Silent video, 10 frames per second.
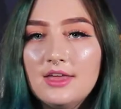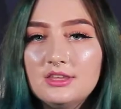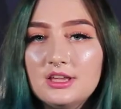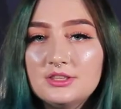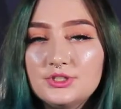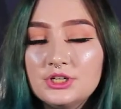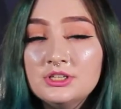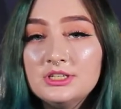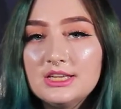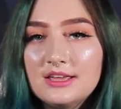and the
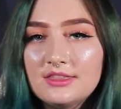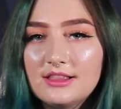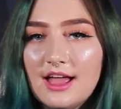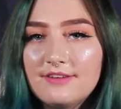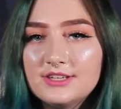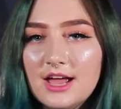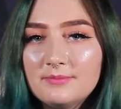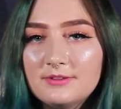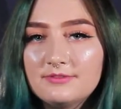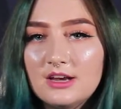uncertainty in the
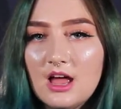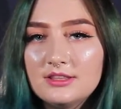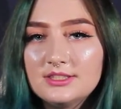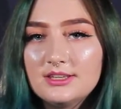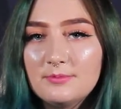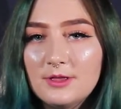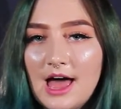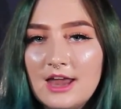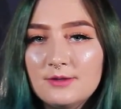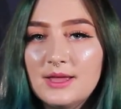lifetime of an unstable
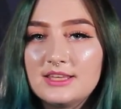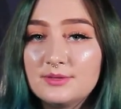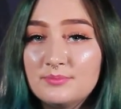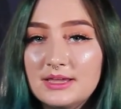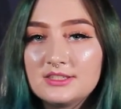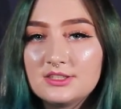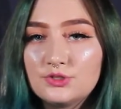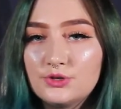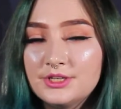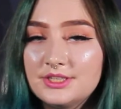atom as it makes
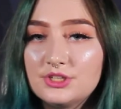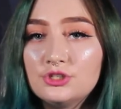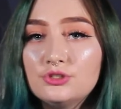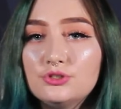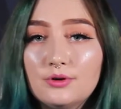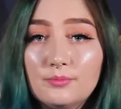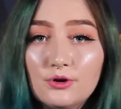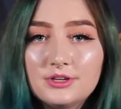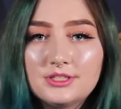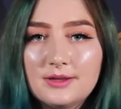its transition to a
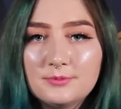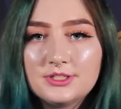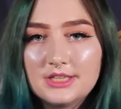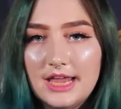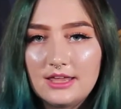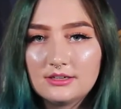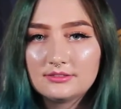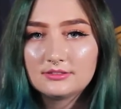more stable state.